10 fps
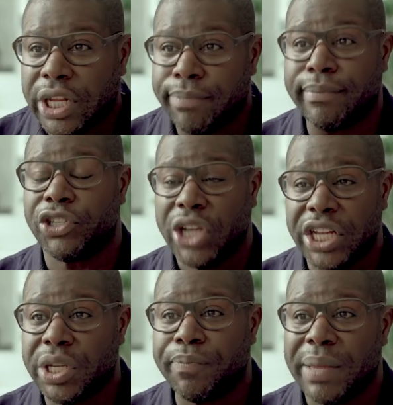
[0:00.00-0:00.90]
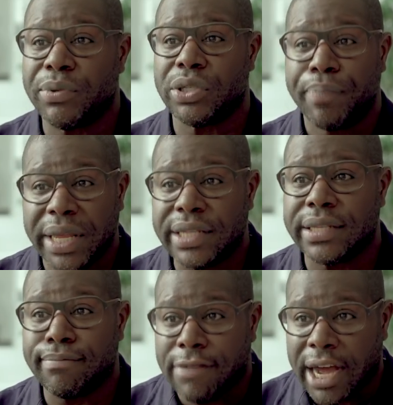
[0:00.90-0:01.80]
in changing people's opinions
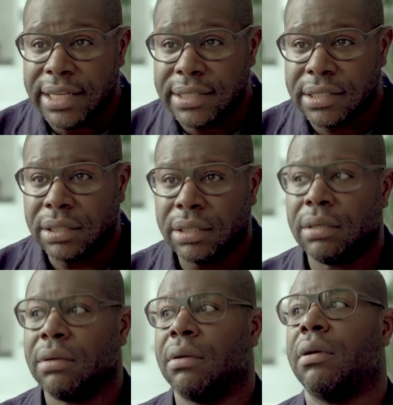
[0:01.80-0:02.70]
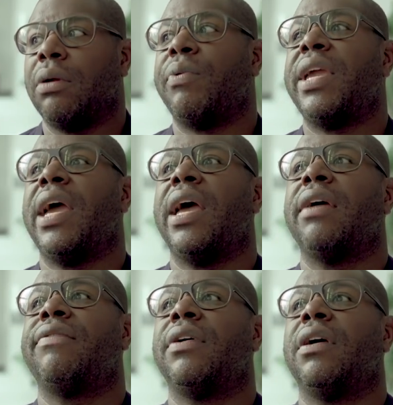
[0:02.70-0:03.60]
and minds, we
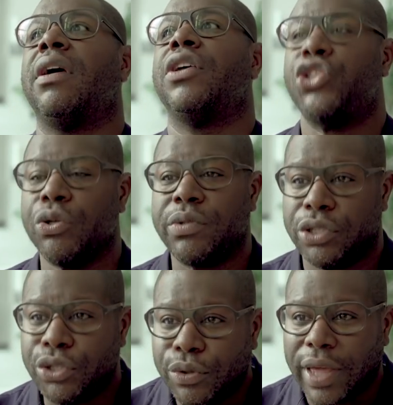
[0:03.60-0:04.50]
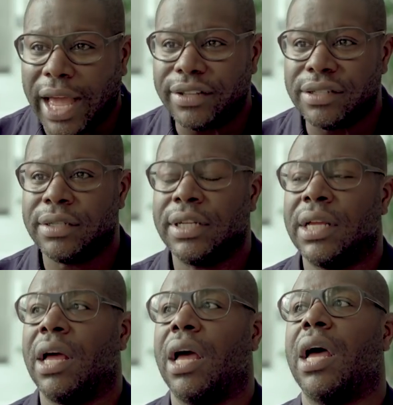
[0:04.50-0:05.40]
have a duty to do that.
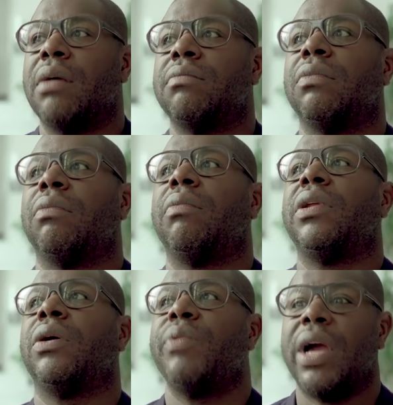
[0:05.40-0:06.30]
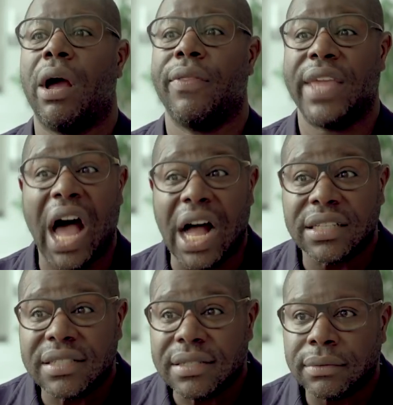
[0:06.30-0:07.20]
Um, you know, we are the
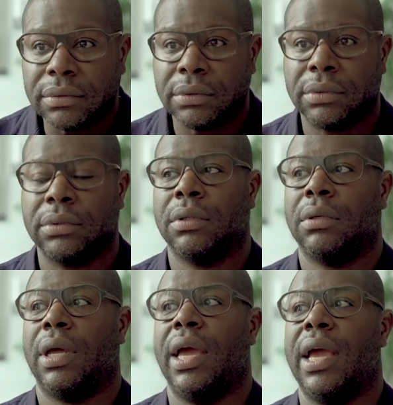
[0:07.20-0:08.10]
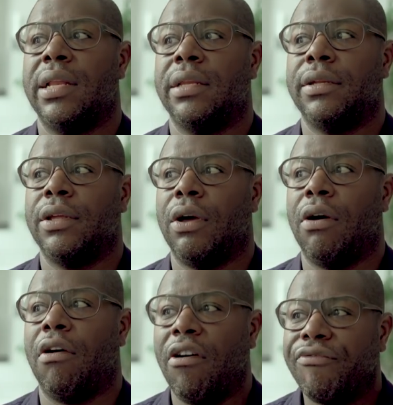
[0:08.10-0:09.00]
arts, and
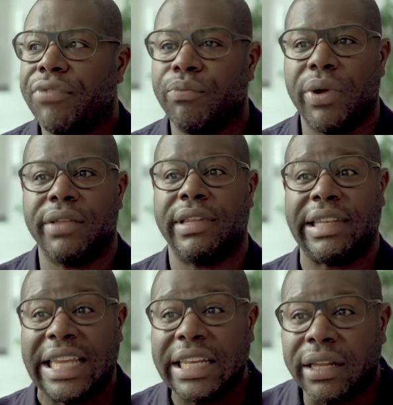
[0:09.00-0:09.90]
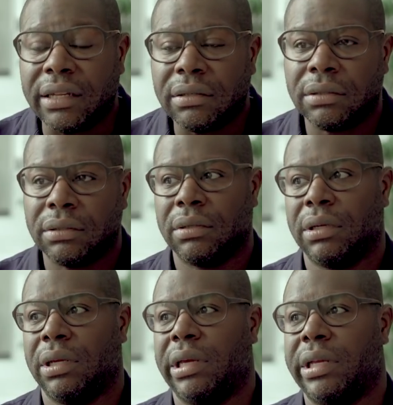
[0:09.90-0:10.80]
often we're the leader
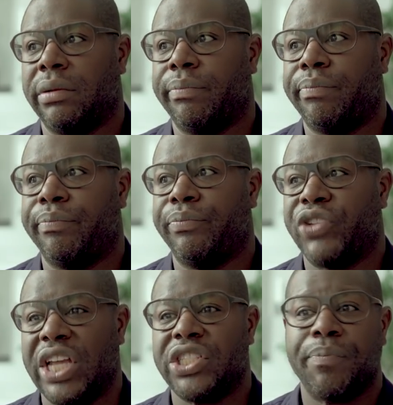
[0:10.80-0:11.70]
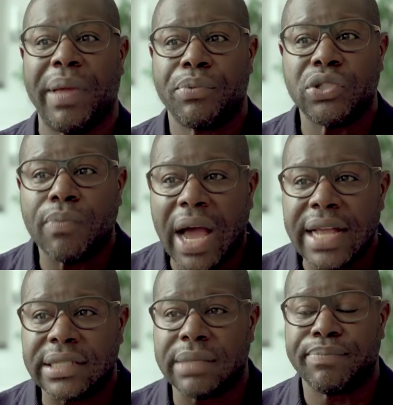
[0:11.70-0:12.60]
in changing people's
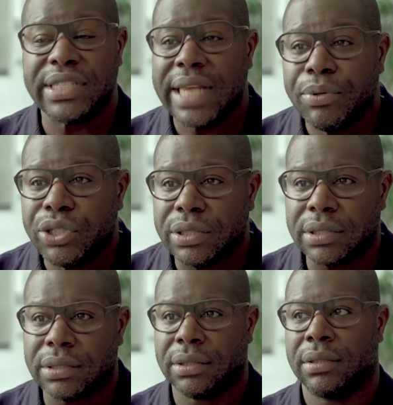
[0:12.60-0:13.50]
minds and perceptions.